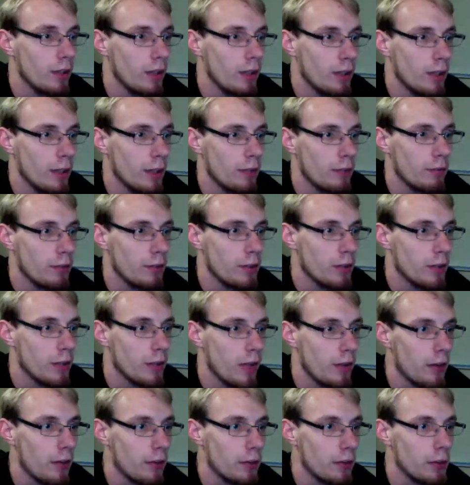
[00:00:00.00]
If the
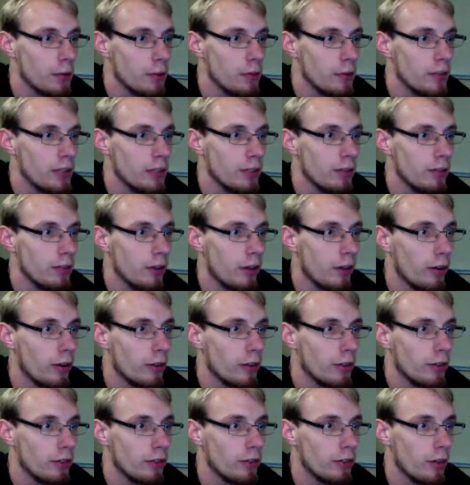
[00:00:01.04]
other UVs are
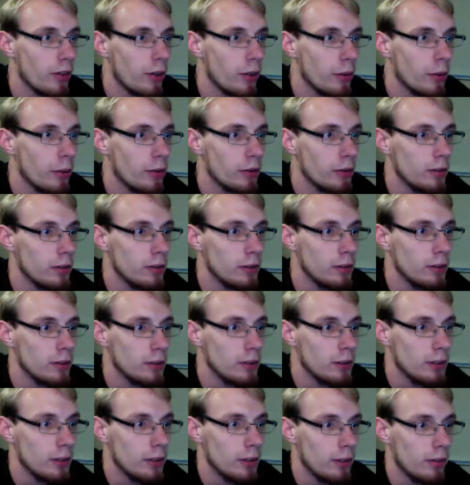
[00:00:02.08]
already sewn,
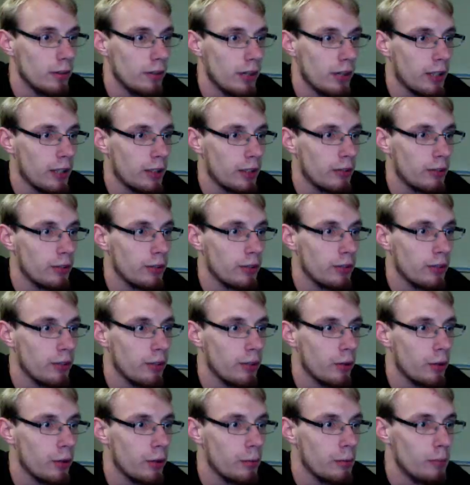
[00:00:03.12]
it's not going to
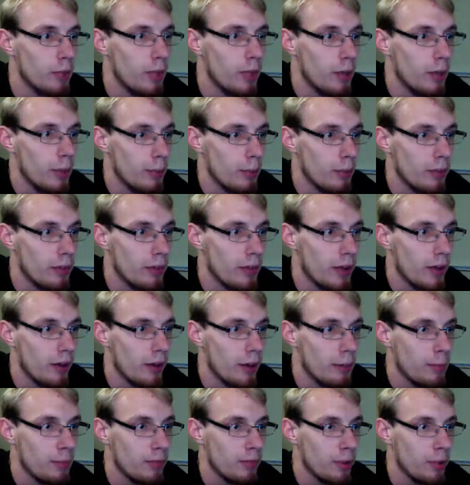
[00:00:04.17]
resew them. But there
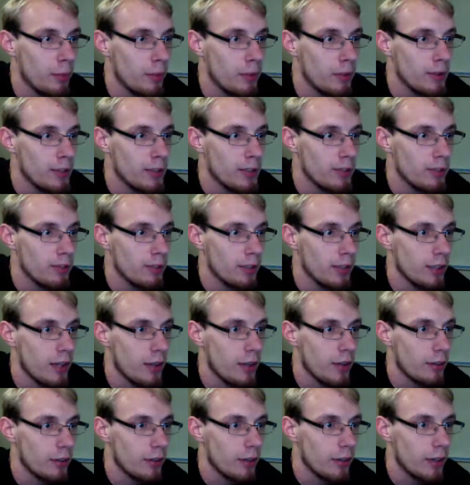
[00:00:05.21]
I'm sewing these
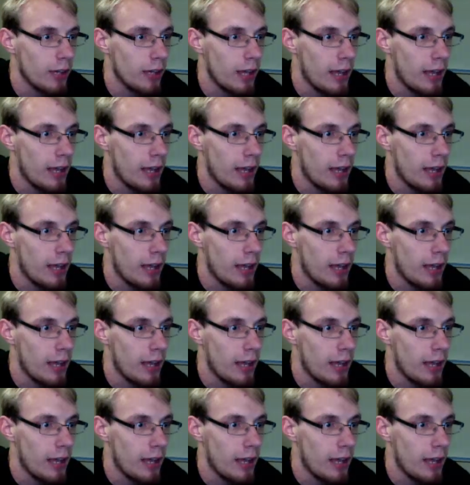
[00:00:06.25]
together, and